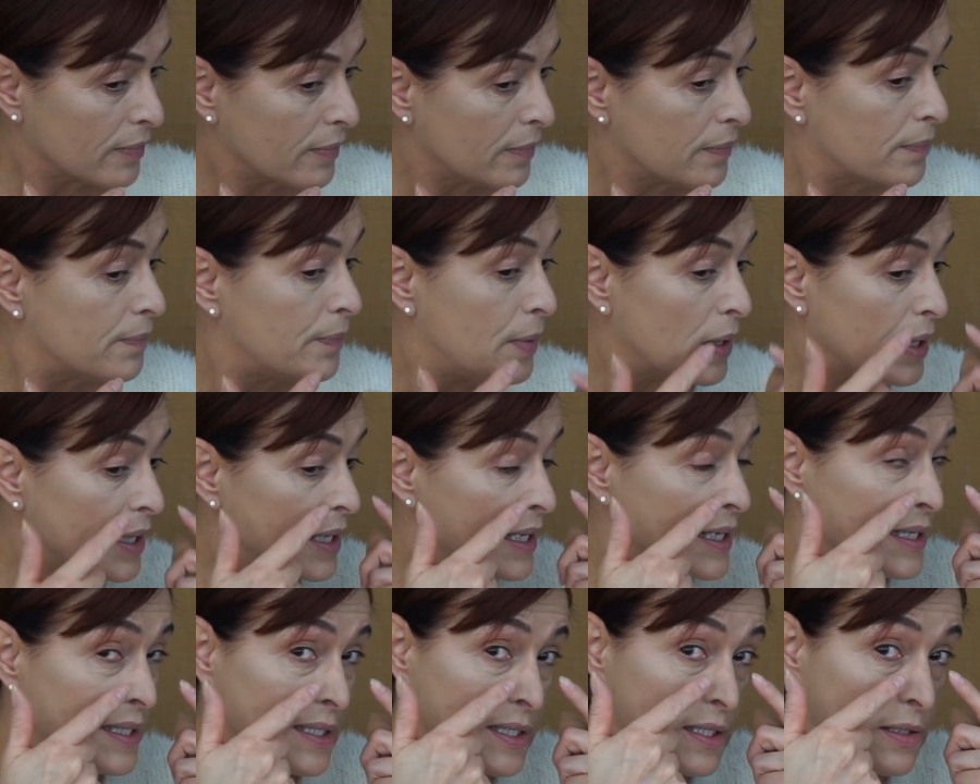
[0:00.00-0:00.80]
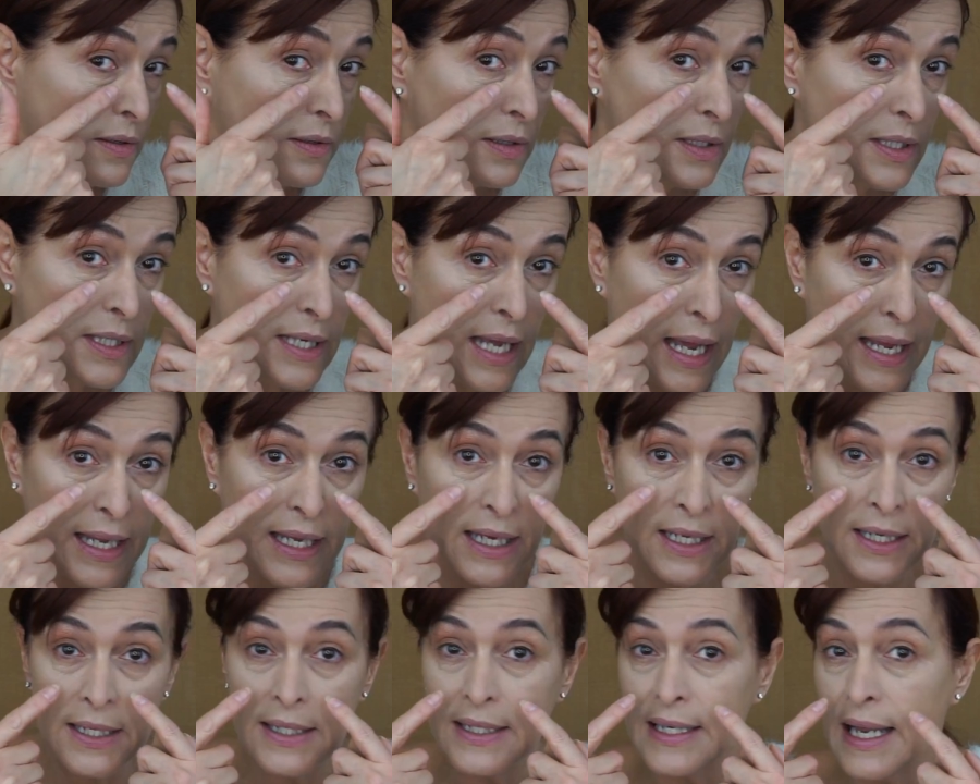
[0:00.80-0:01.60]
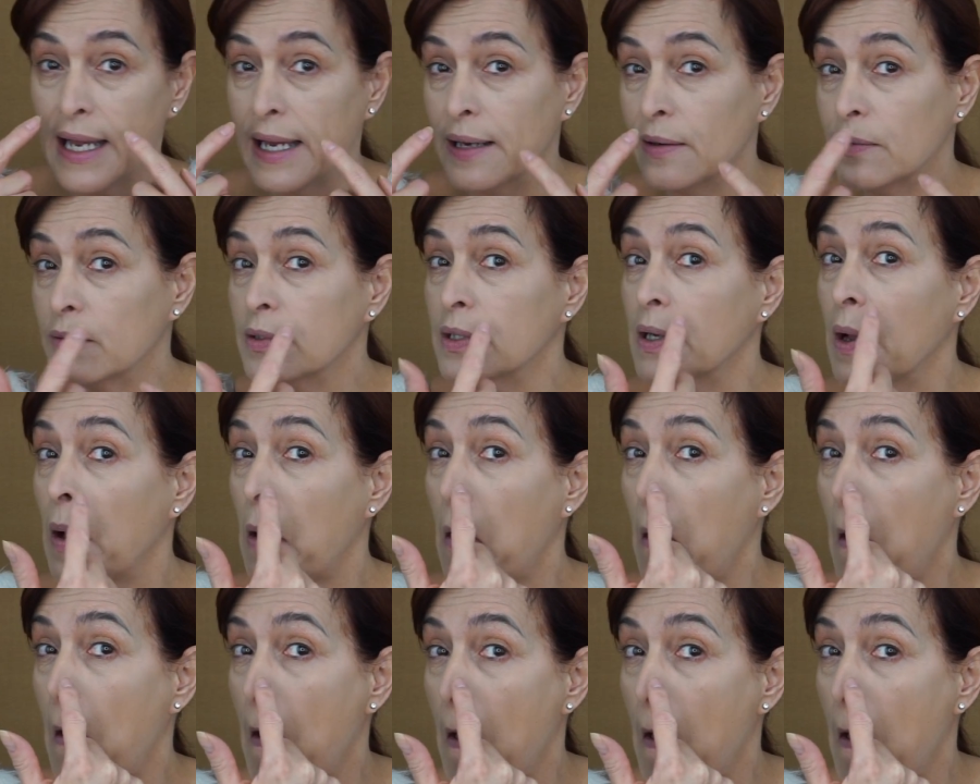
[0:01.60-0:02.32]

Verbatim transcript: but it's taken down